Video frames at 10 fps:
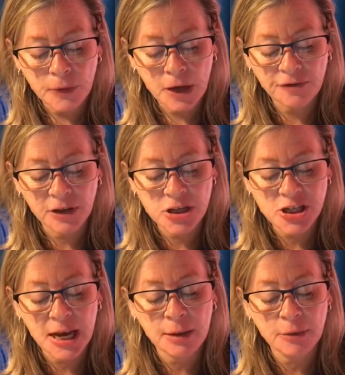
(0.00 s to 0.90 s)
I feel
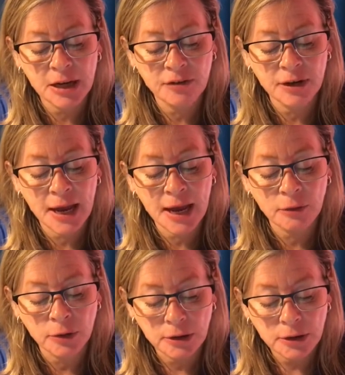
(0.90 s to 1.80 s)
ashamed even
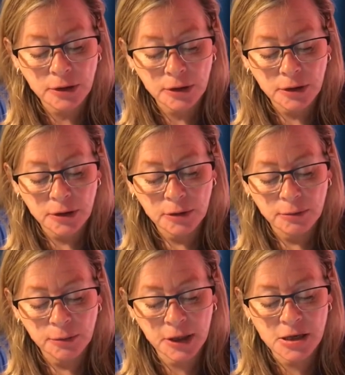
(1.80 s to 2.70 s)
now
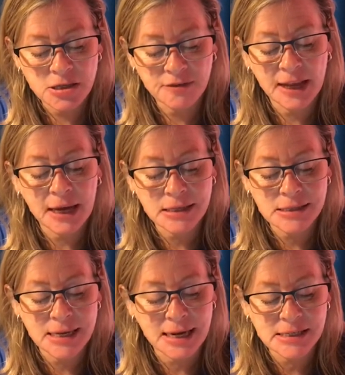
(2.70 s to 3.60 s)
because of the
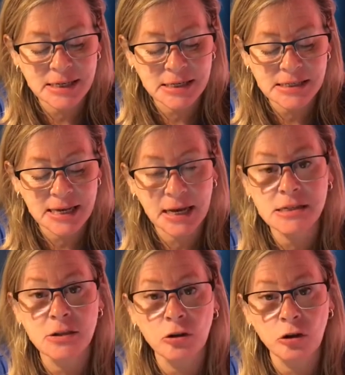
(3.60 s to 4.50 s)
anxiety attacks
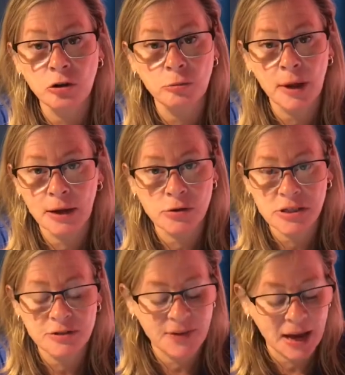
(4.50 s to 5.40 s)
that come
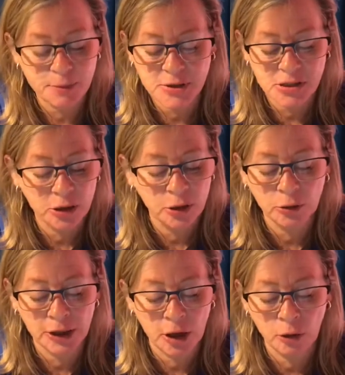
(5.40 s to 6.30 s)
out of
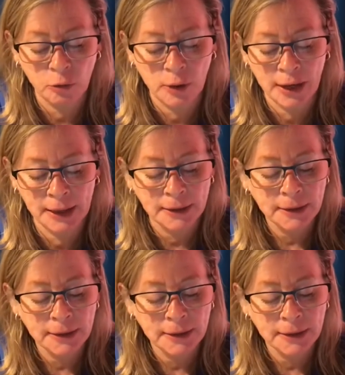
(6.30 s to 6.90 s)
absolutely nowhere.